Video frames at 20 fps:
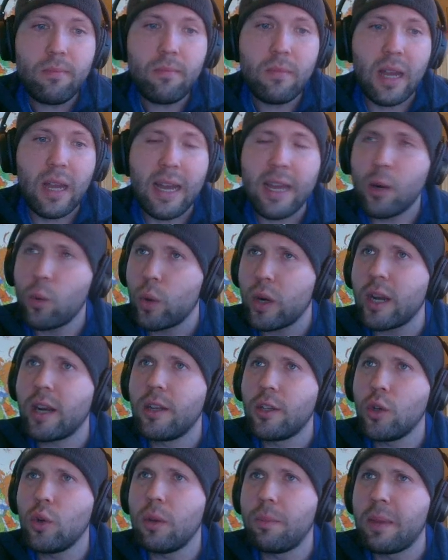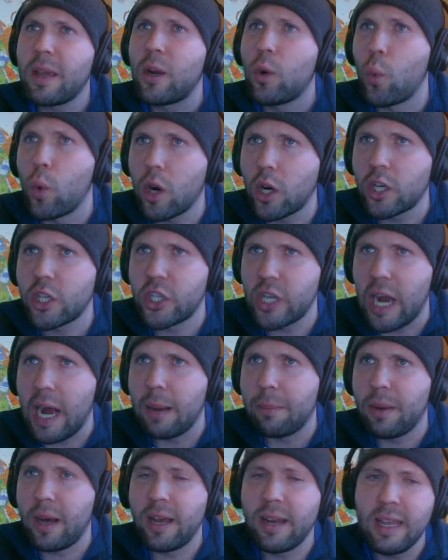Uh, and we're going to do a big
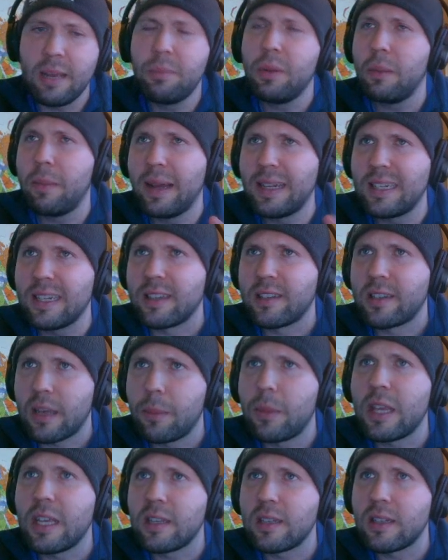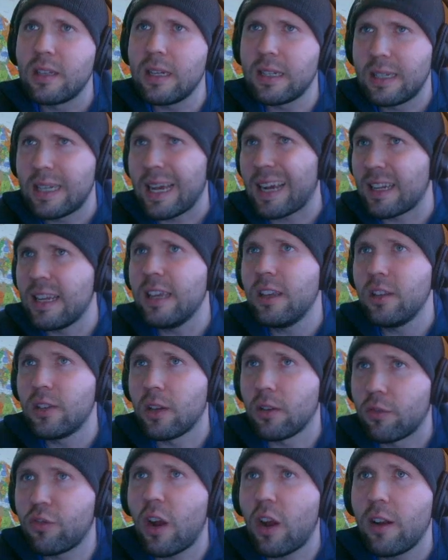workshop on implementing some of these techniques in
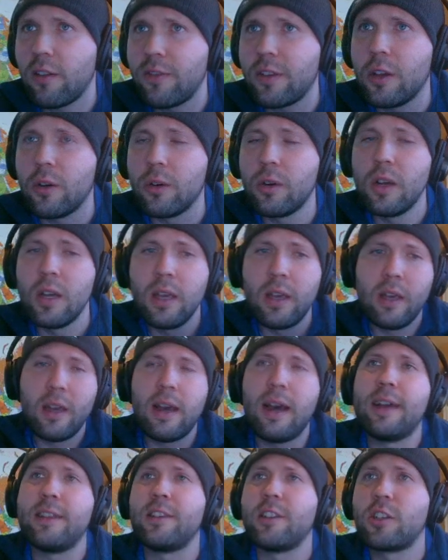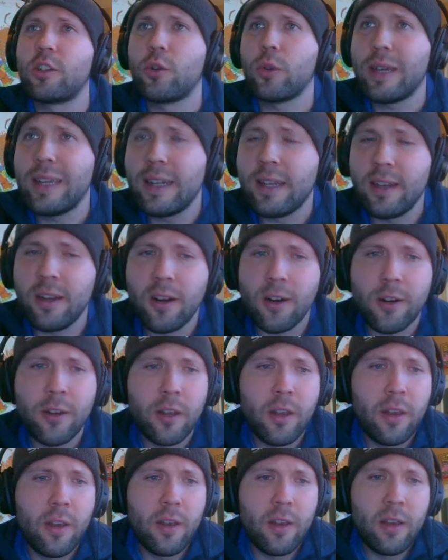front of you on the screen here.
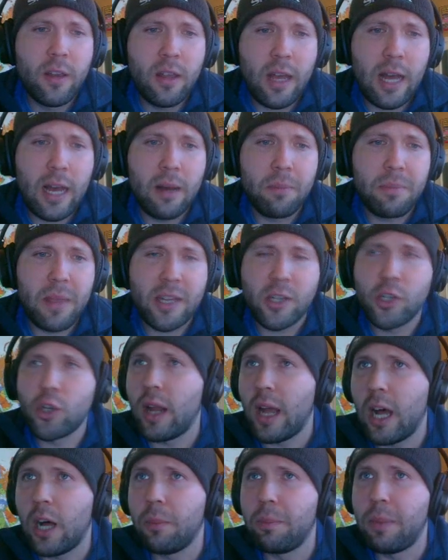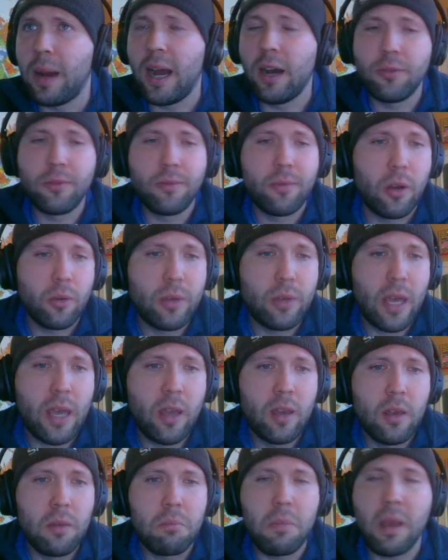Um, that should help out, okay?
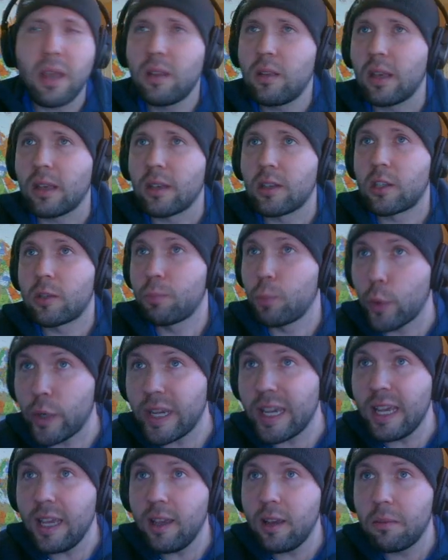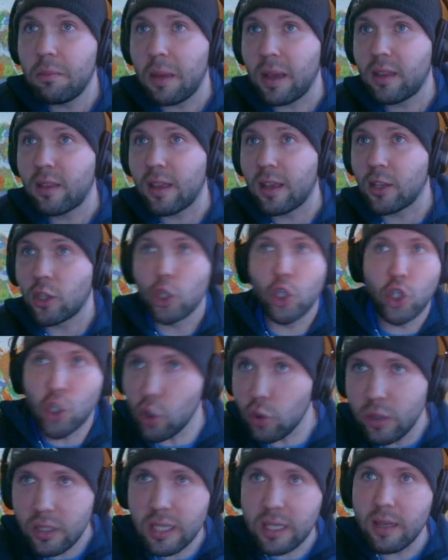Make things springy, make things
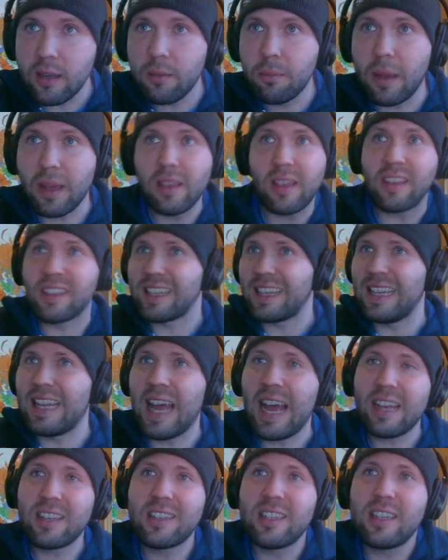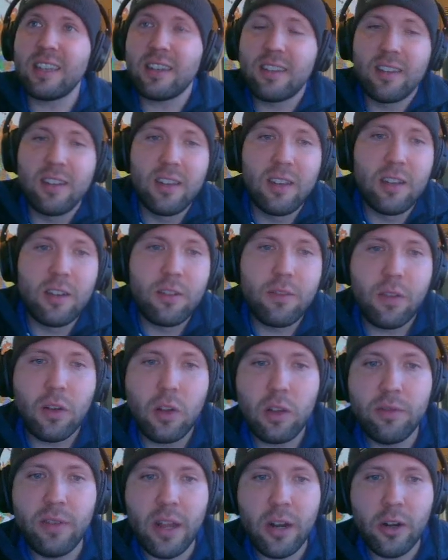juicy, make things elastic,
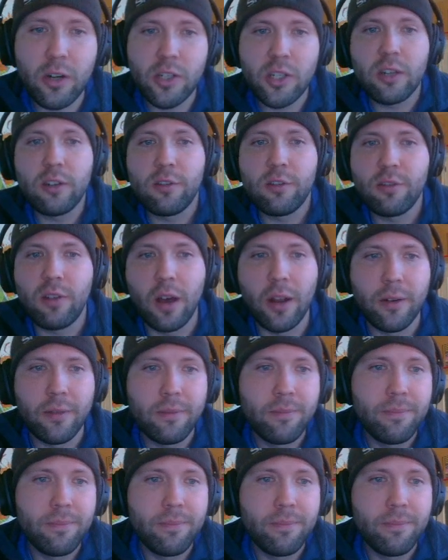full of energy and fun.